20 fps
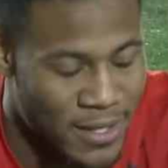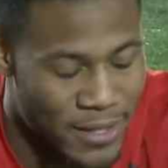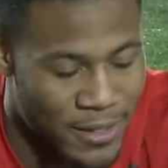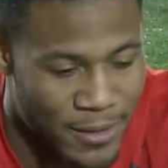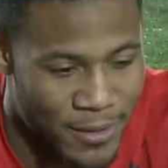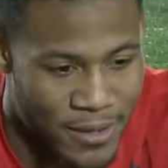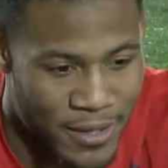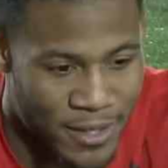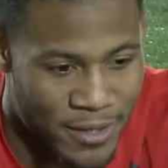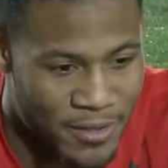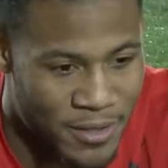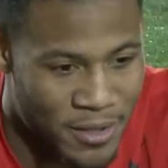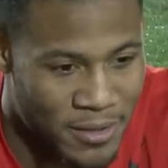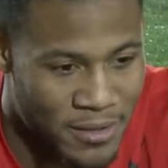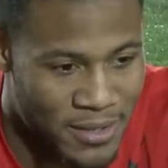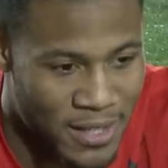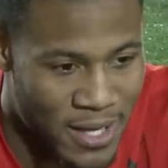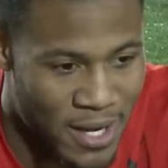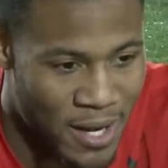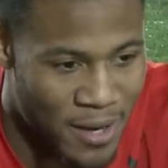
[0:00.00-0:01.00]
You know, he
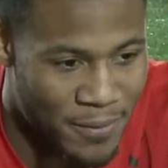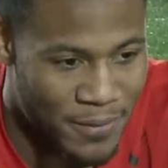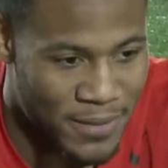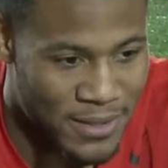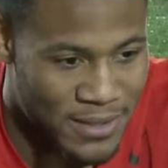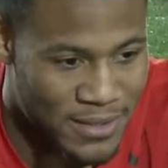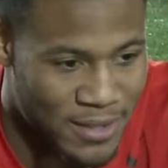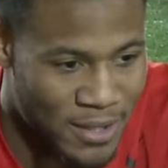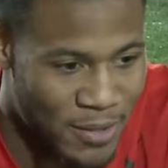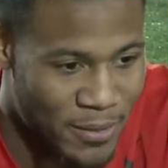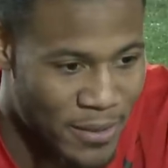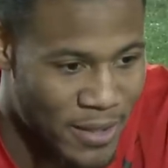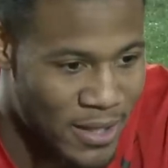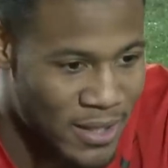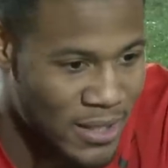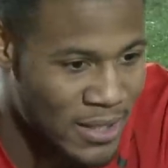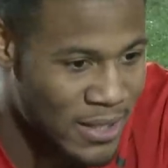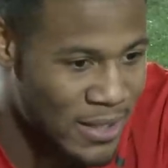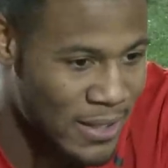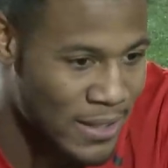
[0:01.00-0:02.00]
controls that offense so
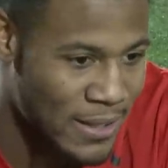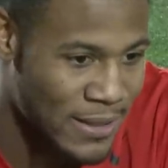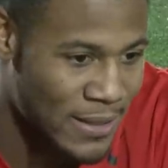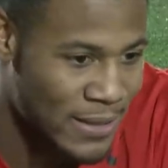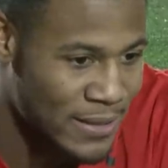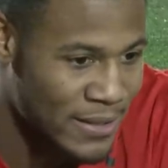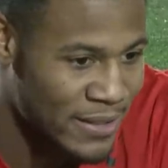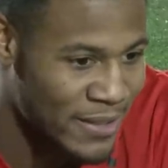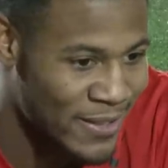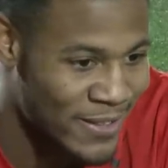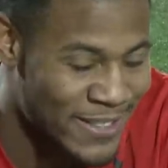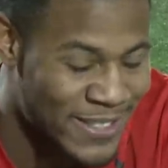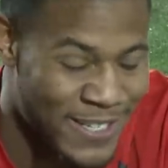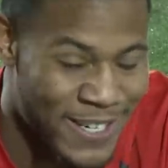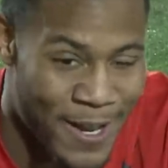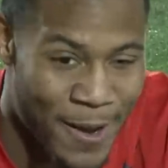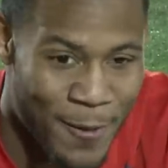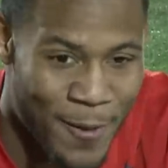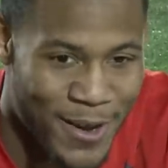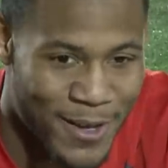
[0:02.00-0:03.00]
well. Uh, you know, I just
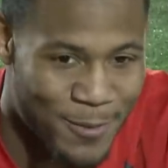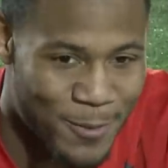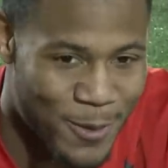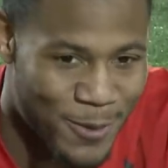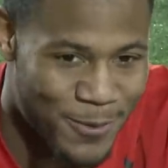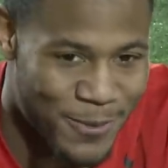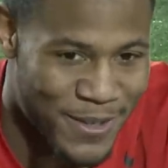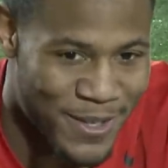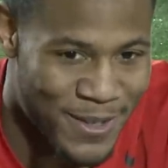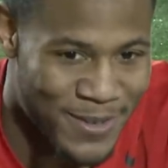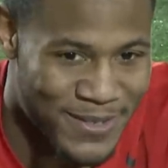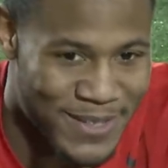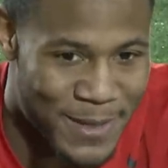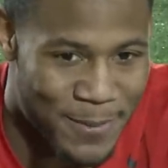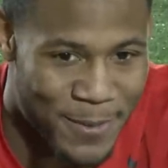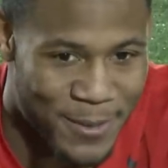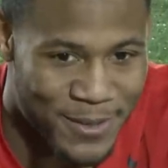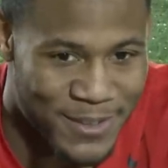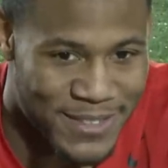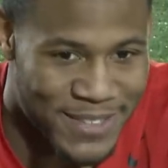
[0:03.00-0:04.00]
got to watch more film,
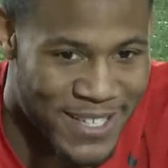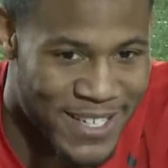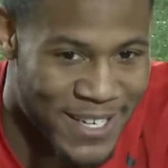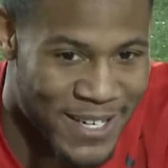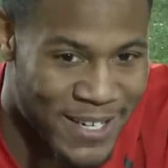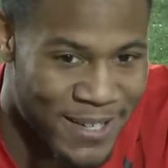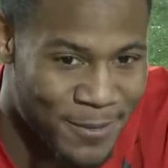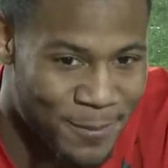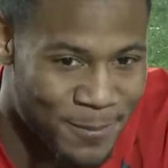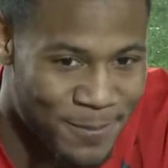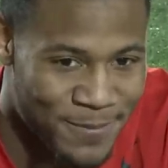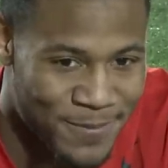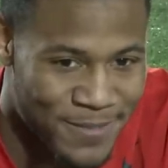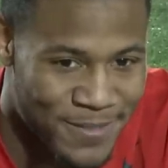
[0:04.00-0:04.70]
keep on studying.